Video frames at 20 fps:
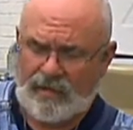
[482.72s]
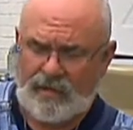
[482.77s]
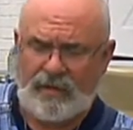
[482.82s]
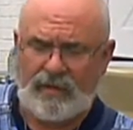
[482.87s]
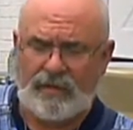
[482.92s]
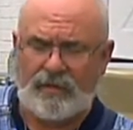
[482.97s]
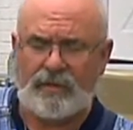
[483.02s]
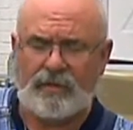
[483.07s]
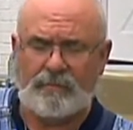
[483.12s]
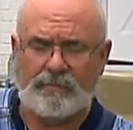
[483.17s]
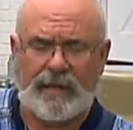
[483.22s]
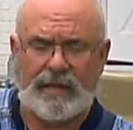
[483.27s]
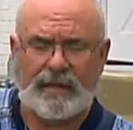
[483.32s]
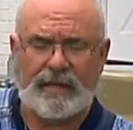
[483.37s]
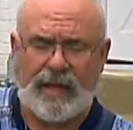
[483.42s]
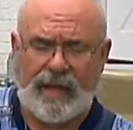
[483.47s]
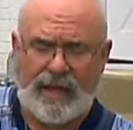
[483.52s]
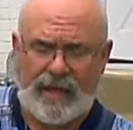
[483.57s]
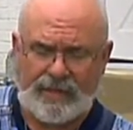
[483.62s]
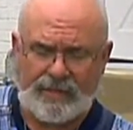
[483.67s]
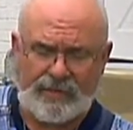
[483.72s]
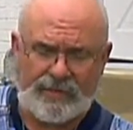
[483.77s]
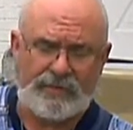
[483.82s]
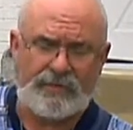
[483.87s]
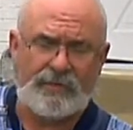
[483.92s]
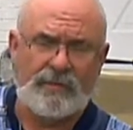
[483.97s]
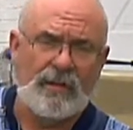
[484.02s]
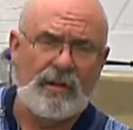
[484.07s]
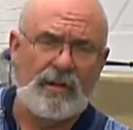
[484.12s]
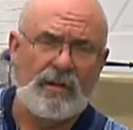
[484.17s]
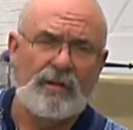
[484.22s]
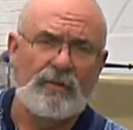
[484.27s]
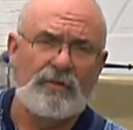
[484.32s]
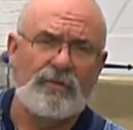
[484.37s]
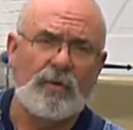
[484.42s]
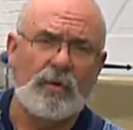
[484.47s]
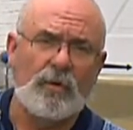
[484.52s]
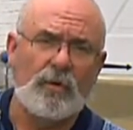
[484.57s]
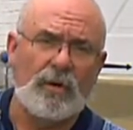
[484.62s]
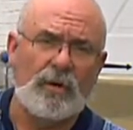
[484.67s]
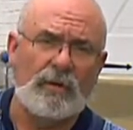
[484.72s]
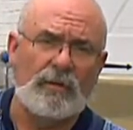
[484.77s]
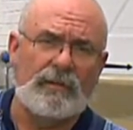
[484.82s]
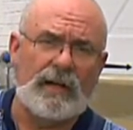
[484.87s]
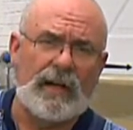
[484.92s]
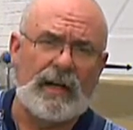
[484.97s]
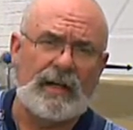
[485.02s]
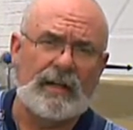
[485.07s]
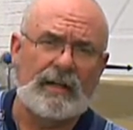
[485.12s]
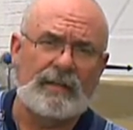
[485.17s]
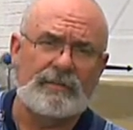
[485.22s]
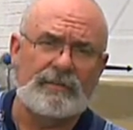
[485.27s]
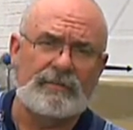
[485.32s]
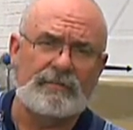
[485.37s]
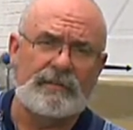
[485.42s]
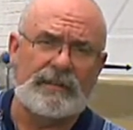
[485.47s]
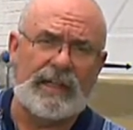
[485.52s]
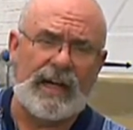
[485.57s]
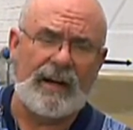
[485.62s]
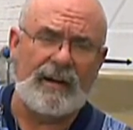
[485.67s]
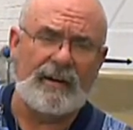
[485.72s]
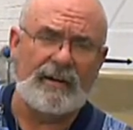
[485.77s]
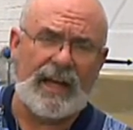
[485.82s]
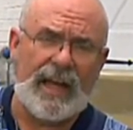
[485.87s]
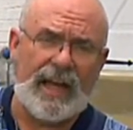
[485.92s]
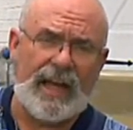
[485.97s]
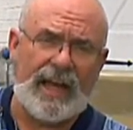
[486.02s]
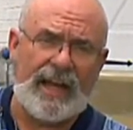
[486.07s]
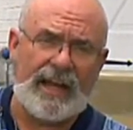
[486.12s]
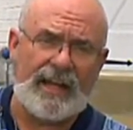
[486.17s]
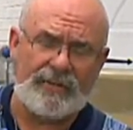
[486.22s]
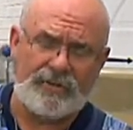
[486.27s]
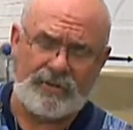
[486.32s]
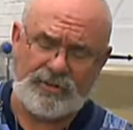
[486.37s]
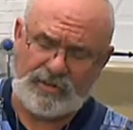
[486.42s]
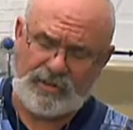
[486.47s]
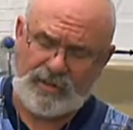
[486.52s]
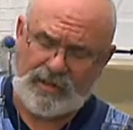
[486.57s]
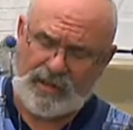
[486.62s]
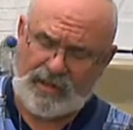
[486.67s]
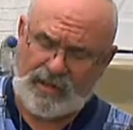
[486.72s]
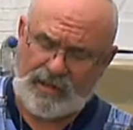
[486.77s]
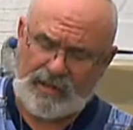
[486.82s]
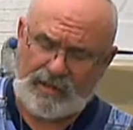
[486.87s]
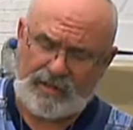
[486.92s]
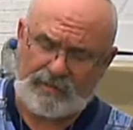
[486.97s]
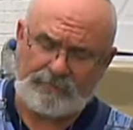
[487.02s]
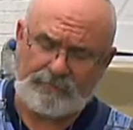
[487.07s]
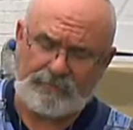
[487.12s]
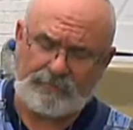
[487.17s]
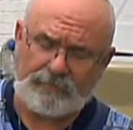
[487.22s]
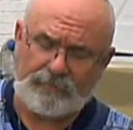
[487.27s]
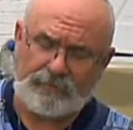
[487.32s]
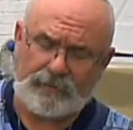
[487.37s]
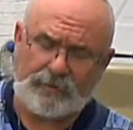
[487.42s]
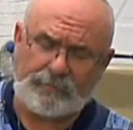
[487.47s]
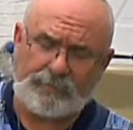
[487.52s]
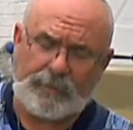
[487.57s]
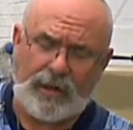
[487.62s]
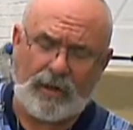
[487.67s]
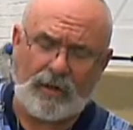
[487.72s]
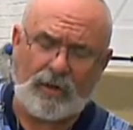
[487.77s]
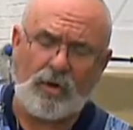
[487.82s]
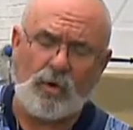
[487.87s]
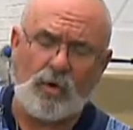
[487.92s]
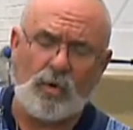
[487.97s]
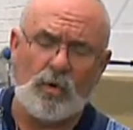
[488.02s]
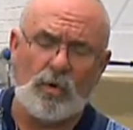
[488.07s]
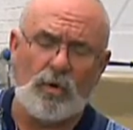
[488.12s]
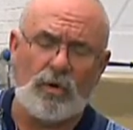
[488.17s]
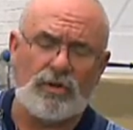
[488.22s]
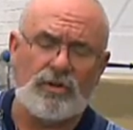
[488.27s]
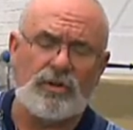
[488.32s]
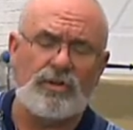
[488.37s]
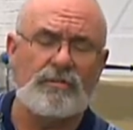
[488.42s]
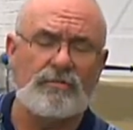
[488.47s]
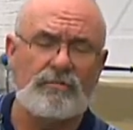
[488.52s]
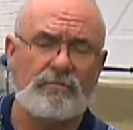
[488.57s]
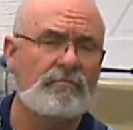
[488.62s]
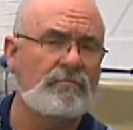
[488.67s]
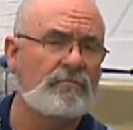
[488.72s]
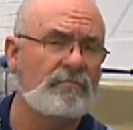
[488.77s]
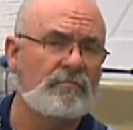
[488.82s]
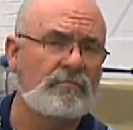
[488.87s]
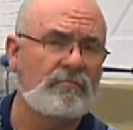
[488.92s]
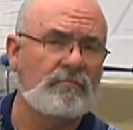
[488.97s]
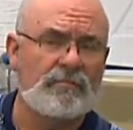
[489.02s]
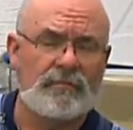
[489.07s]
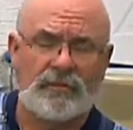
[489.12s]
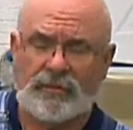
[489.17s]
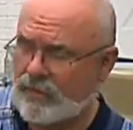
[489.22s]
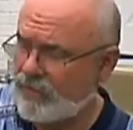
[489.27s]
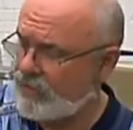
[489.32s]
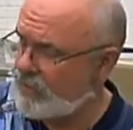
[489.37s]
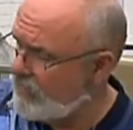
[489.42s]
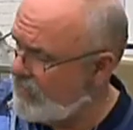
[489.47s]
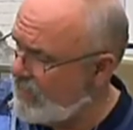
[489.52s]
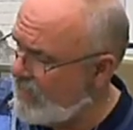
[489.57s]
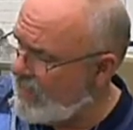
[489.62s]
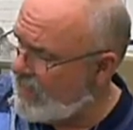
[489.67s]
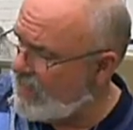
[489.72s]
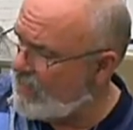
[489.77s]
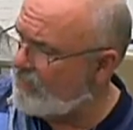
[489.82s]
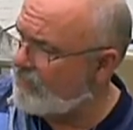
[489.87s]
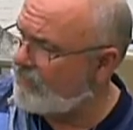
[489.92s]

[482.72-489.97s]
This is my case for tire gauge, spare cores, such as that.